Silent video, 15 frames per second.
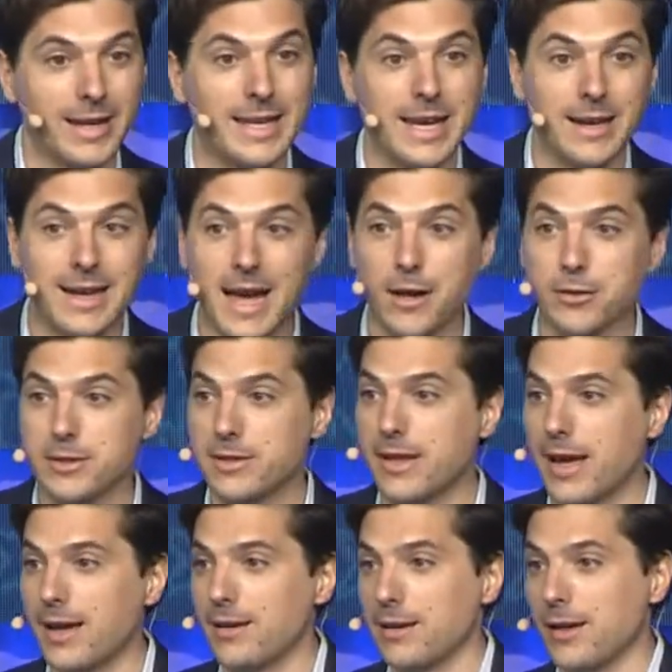He announced
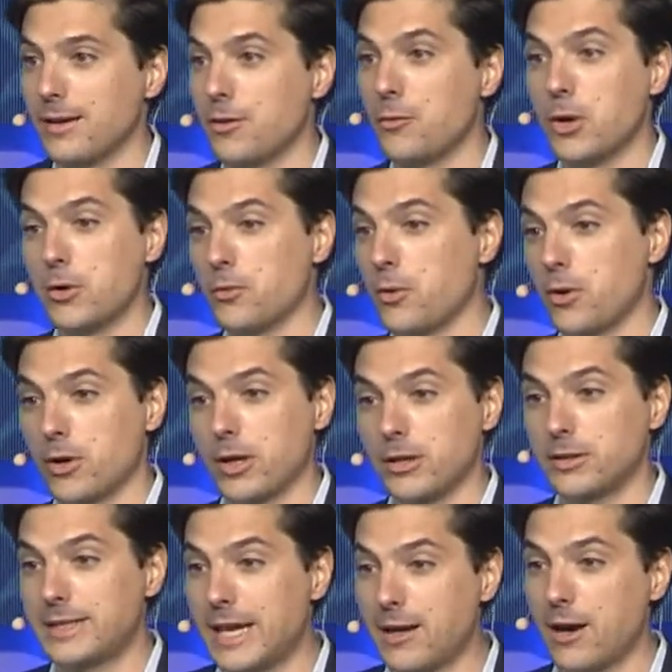that we were
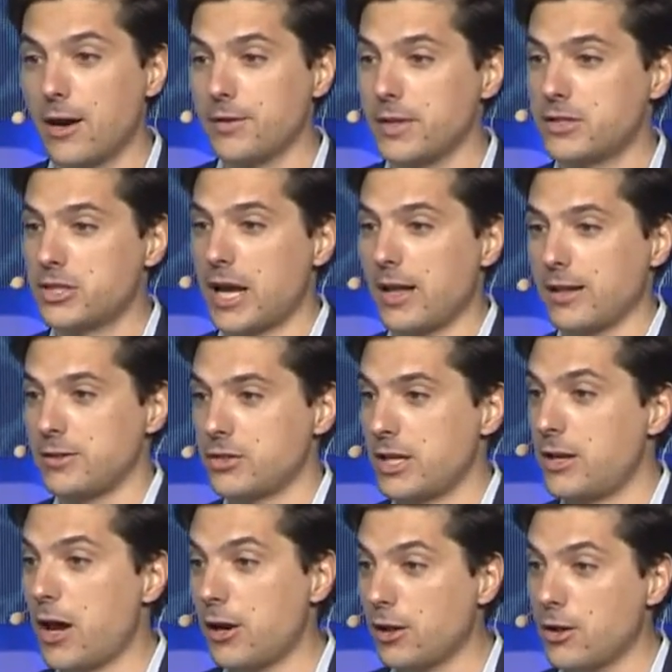going to take on this challenge,
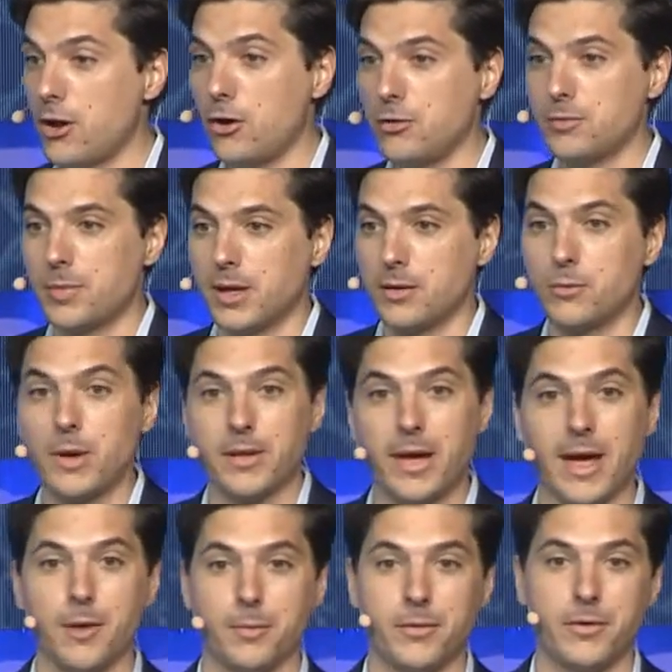and not alone, but with
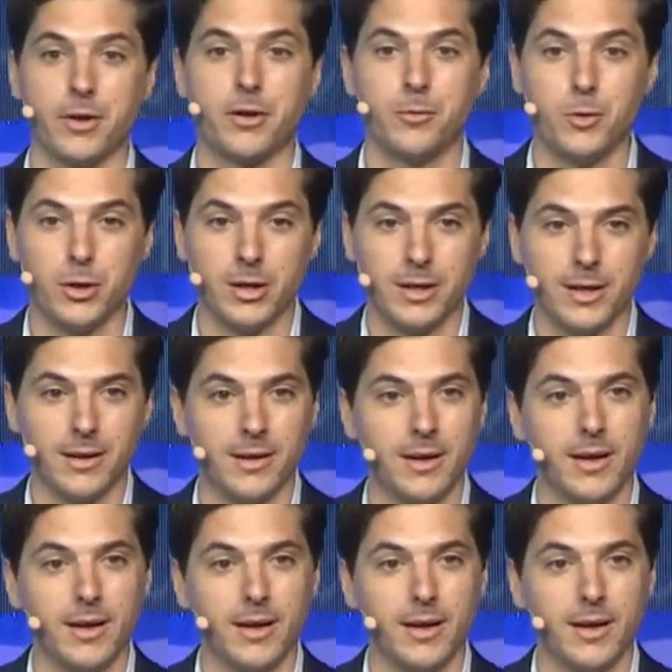the help of the community.